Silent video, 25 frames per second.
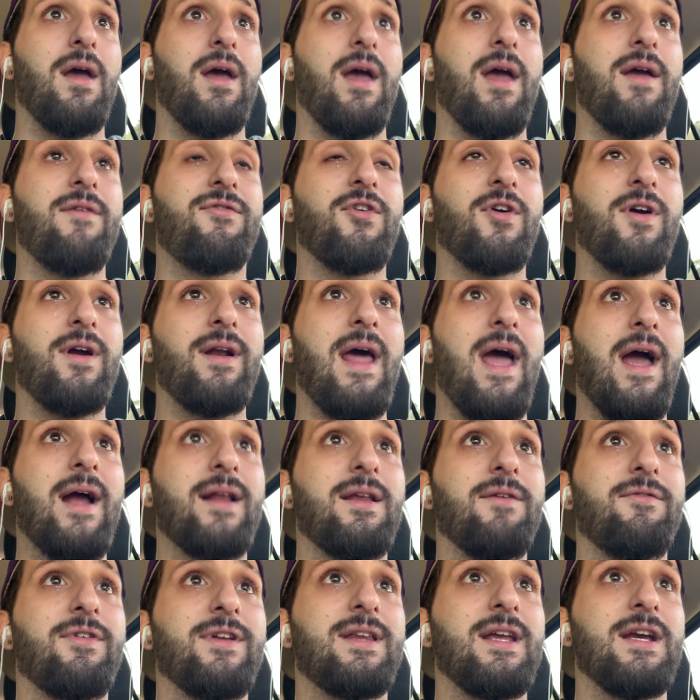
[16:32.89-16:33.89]
if you're in
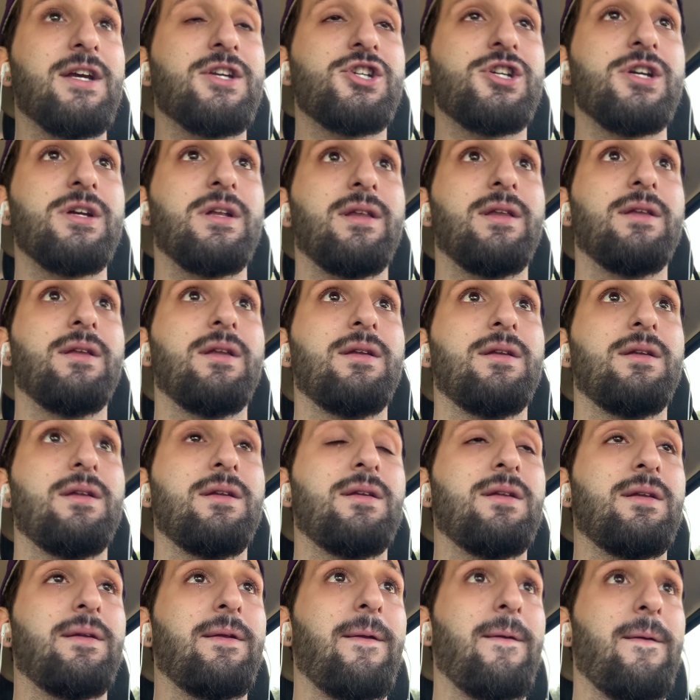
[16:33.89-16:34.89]
active addiction,
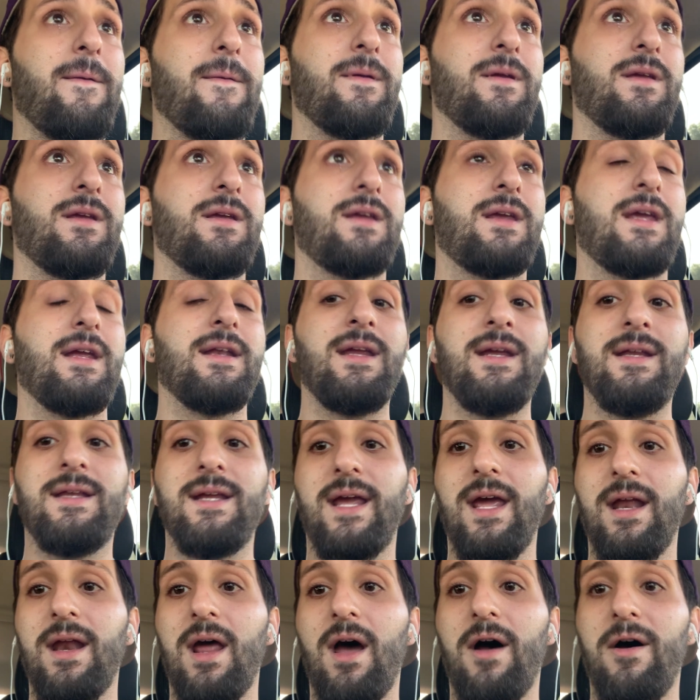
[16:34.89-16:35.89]
you need to
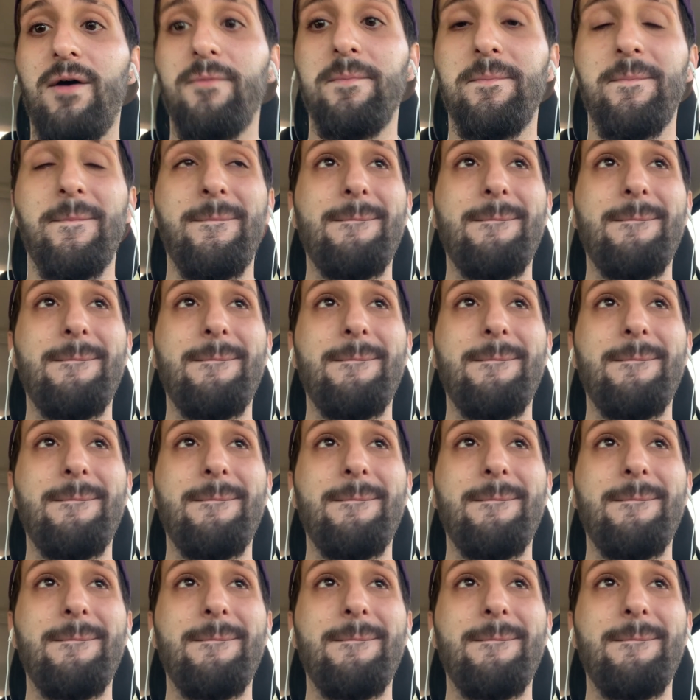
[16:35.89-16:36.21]
get help.